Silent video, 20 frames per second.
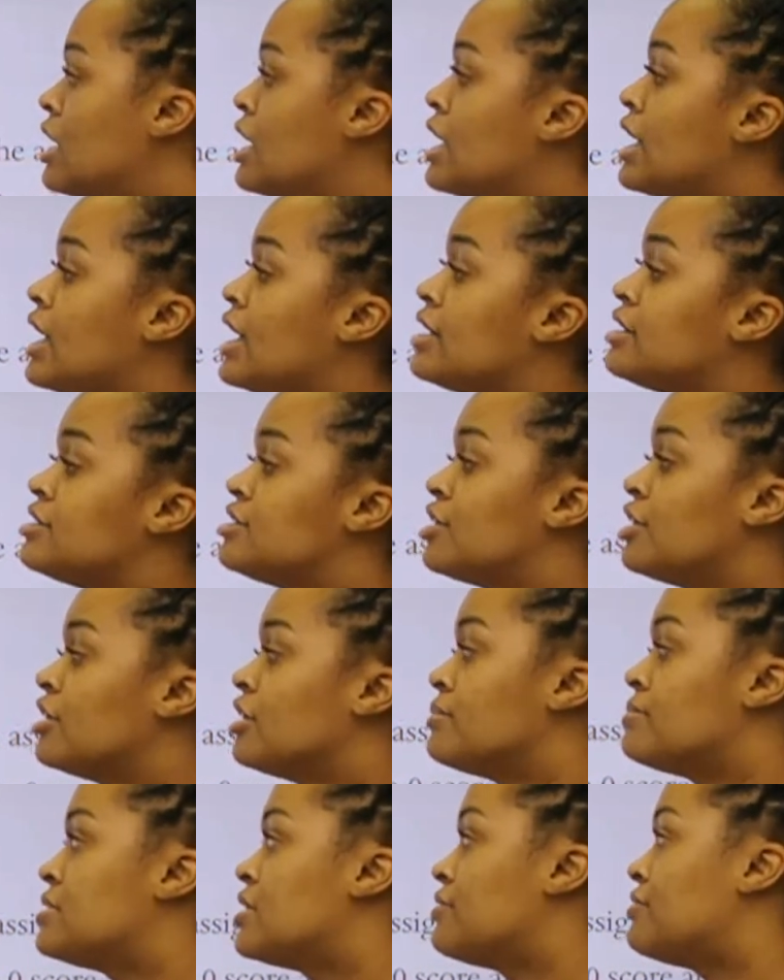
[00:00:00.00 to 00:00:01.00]
In
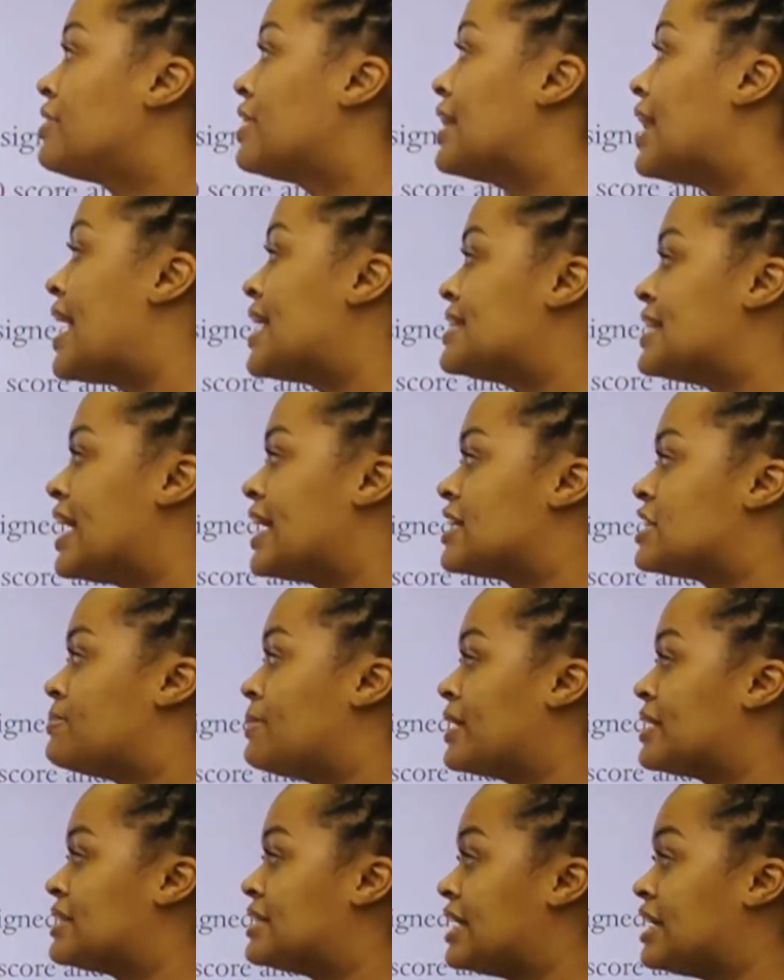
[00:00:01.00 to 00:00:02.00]
terms of class
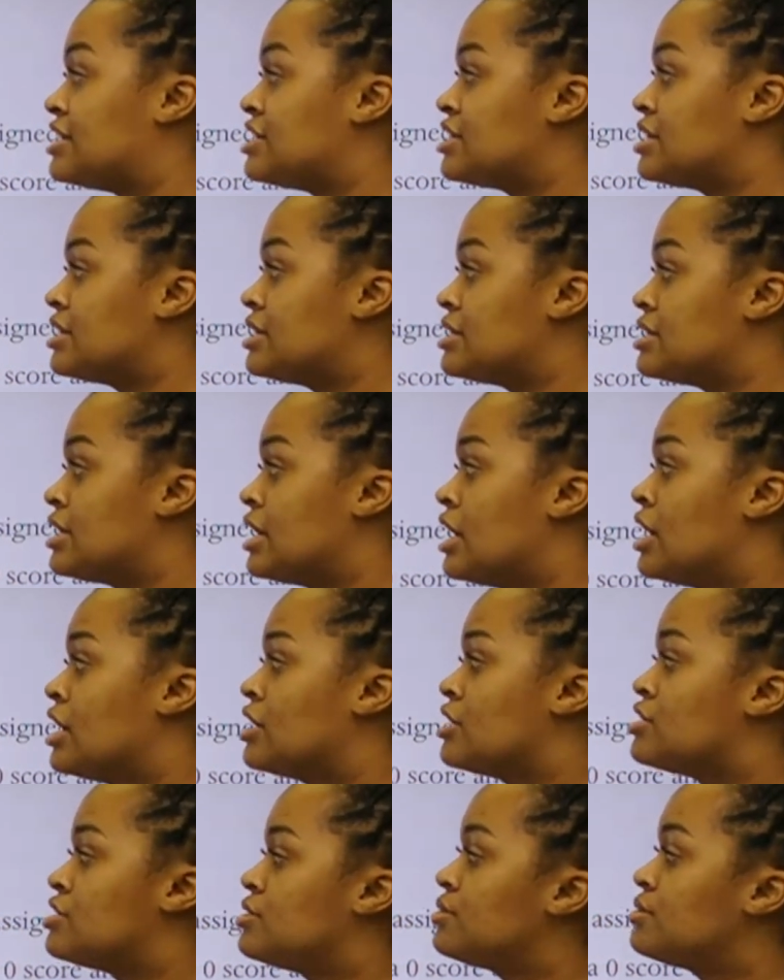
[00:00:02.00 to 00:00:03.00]
expectations,
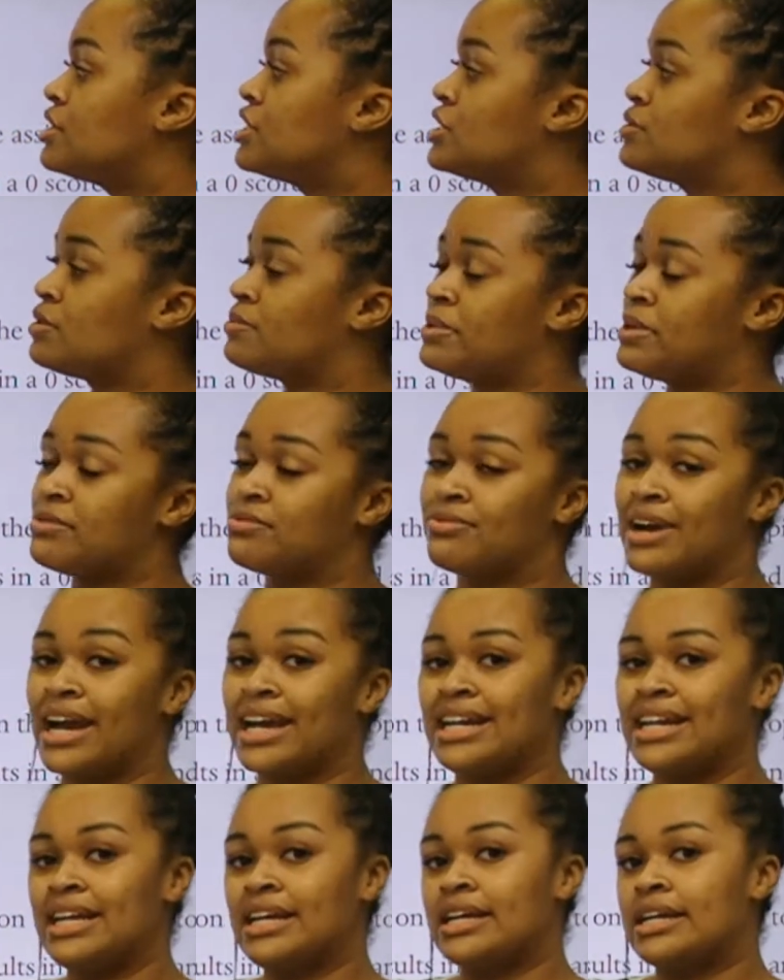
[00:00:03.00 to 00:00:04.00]
students will be
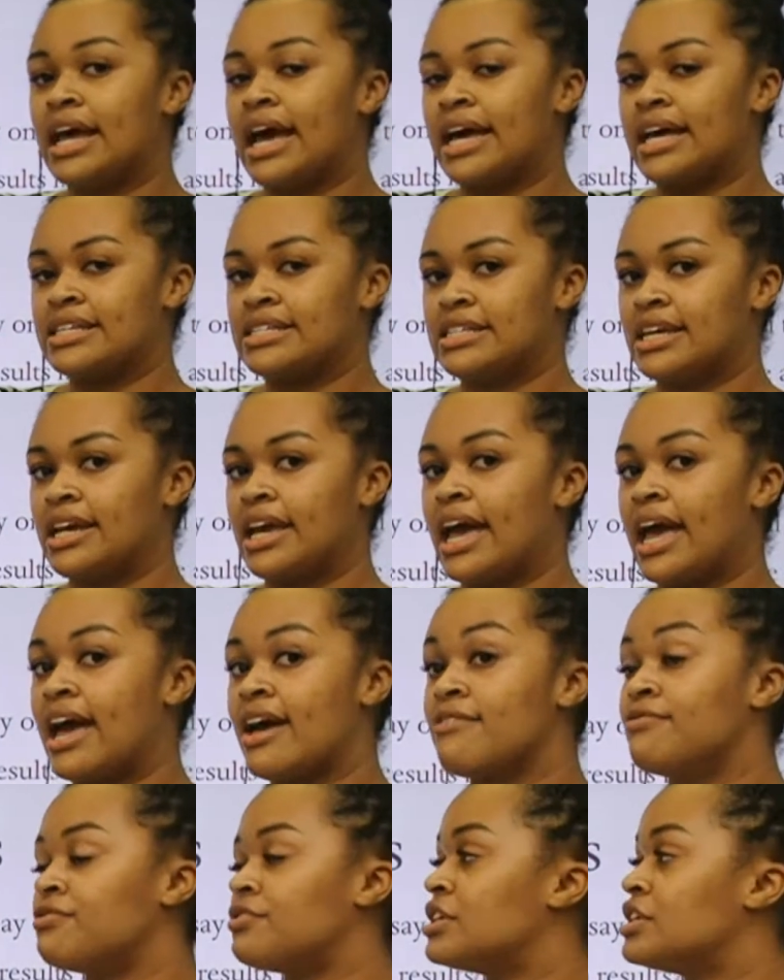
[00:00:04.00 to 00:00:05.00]
writing an essay
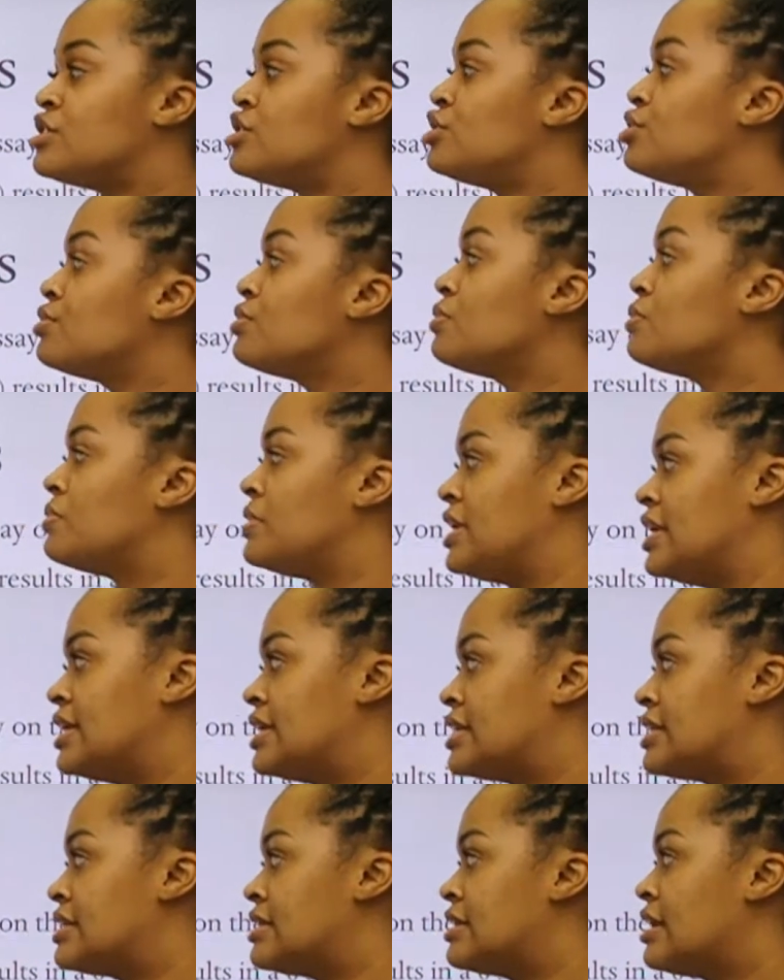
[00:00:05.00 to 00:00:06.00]
every 2
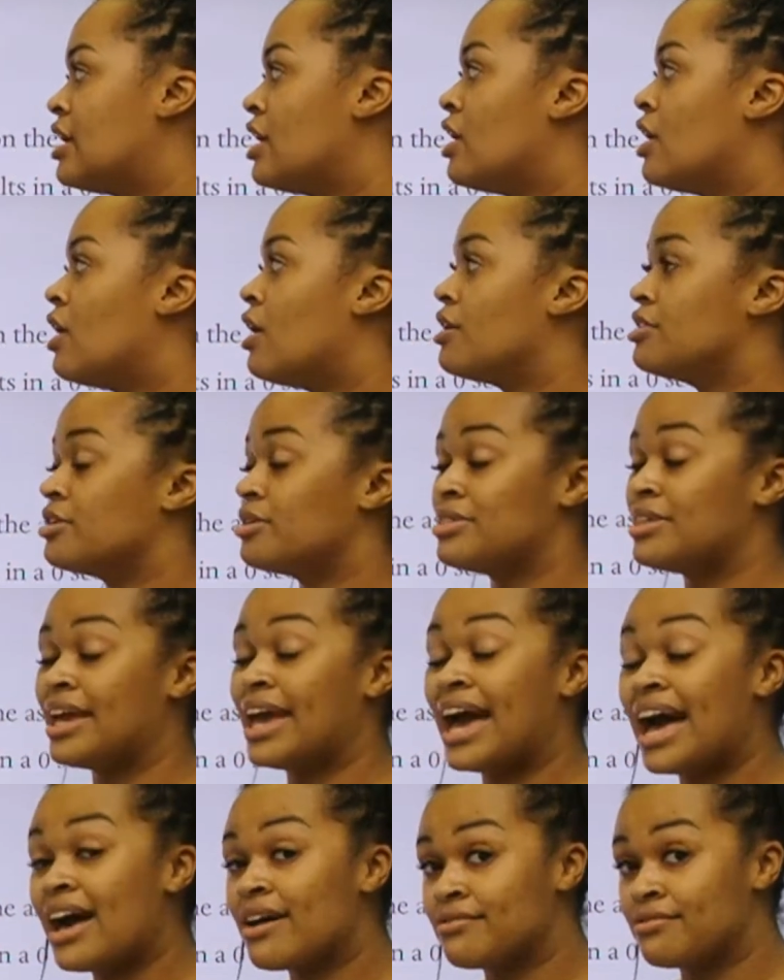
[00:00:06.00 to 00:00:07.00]
weeks, although they
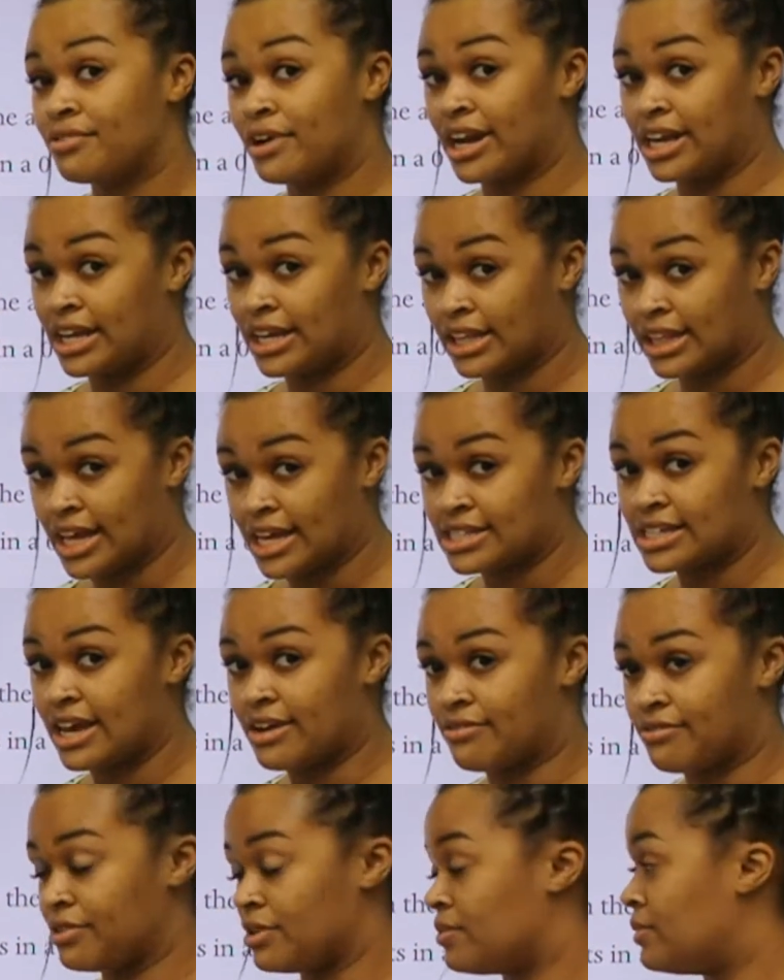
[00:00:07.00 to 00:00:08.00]
have writing class
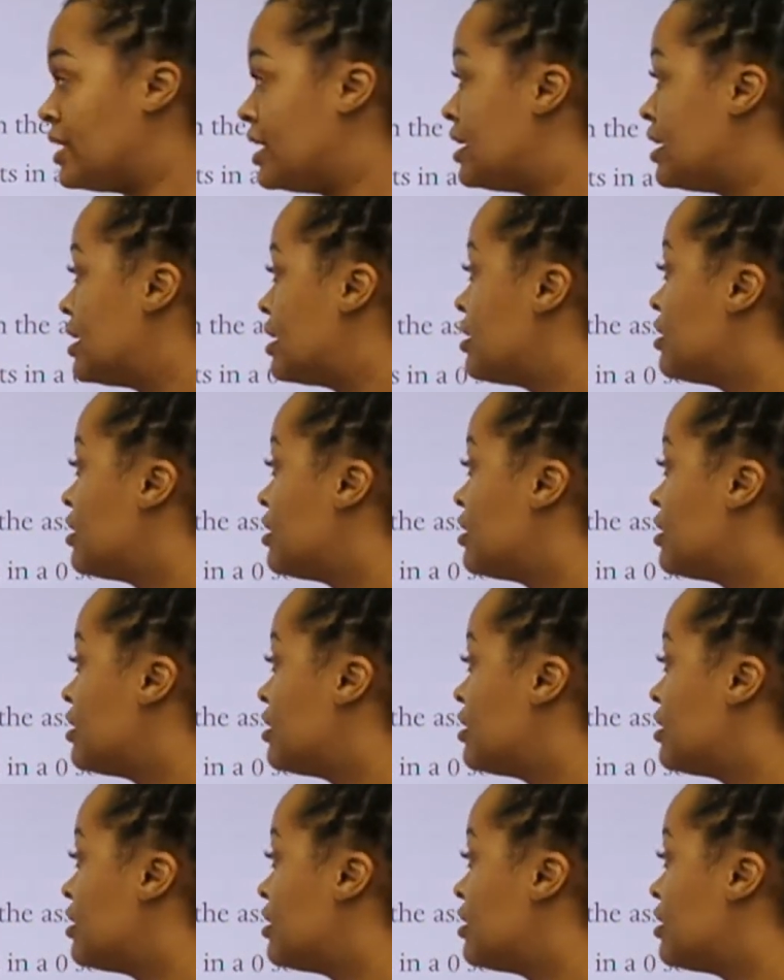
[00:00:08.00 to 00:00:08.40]
every week.